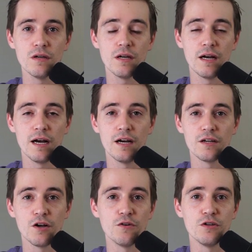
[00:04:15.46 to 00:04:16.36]

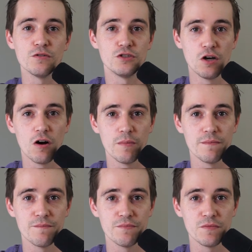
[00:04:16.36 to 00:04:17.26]
go to your job
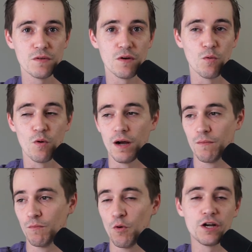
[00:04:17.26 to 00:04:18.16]
or
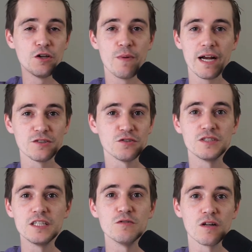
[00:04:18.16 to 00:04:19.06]
work in your practice or
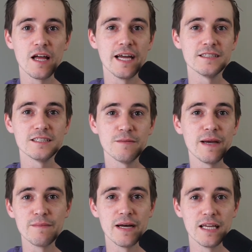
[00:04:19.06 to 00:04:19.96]
see your clients to
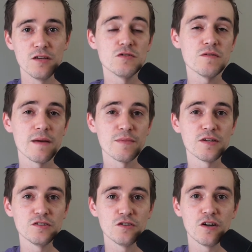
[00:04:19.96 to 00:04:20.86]
make money? You do that
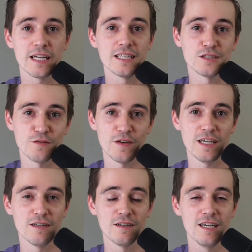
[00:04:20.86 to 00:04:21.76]
because you've got kids to
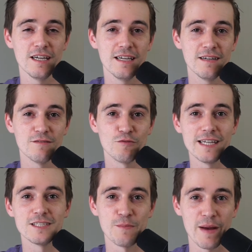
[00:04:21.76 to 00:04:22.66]
feed and
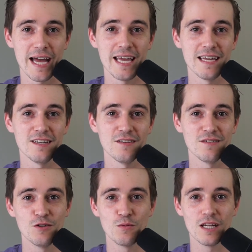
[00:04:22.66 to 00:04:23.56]
rent to pay
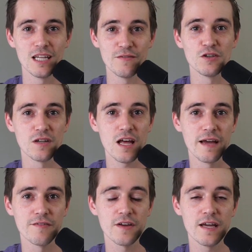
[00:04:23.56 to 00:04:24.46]
and you want to live a good
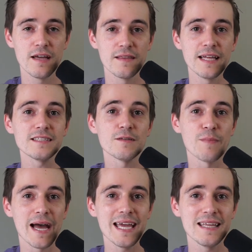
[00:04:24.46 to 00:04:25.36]
life. That's the
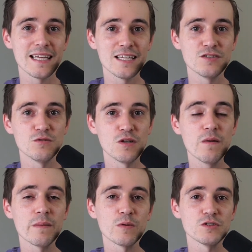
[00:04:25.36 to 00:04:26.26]
pain that gets you
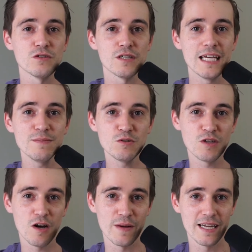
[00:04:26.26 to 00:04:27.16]
going, but what keeps you
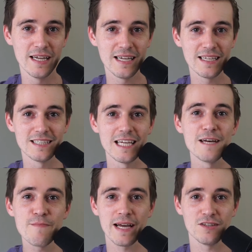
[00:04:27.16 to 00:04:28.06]
going is the
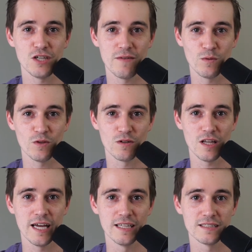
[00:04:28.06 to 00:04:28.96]
impact that you're having with your
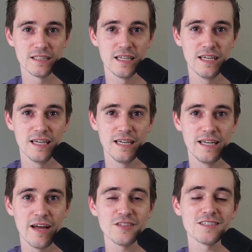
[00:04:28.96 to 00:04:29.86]
clients.
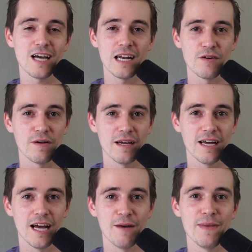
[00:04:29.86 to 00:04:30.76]
Now, this is kind of
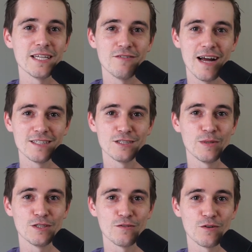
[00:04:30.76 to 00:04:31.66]
a meta answer
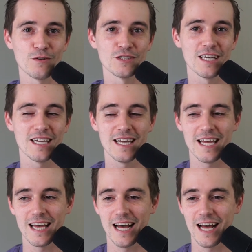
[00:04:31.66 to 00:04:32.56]
because, of course,
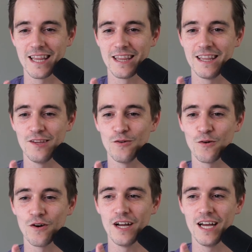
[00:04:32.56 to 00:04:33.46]
if
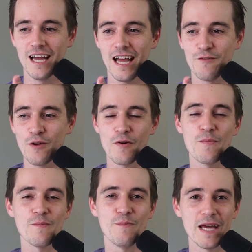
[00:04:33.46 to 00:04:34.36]
you have a
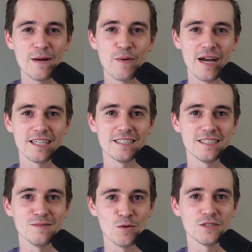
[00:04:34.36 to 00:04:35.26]
better practice
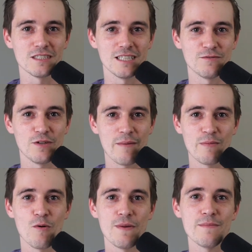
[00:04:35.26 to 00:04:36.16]
that's more successful, helping
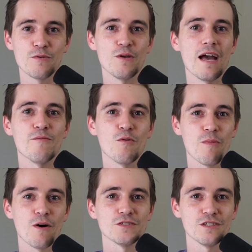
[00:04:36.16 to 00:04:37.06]
more people, you have more
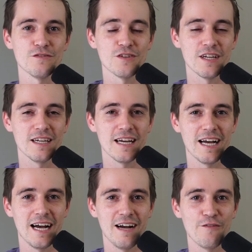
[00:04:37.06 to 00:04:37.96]
positive
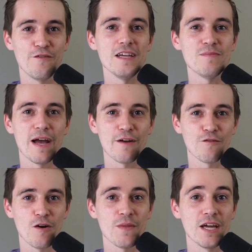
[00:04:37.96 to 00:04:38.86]
feedback
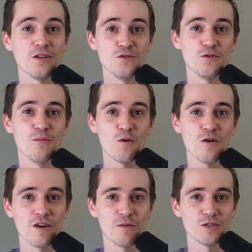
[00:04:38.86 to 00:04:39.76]
from that and you do more
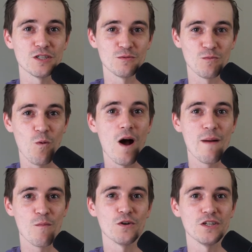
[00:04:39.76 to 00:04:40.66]
of it, which is why
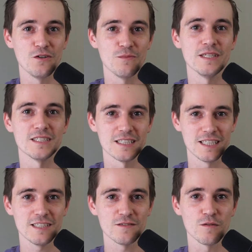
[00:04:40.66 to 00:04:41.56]
I'm wanting you to be
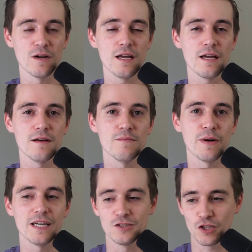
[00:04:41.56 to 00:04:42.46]
successful.
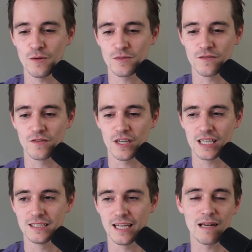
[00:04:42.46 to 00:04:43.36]
But in terms of
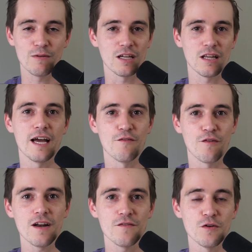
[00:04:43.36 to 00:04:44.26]
dealing with a client in
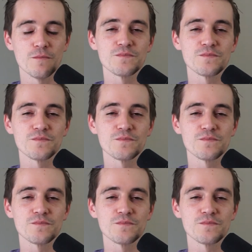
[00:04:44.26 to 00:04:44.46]
front of you,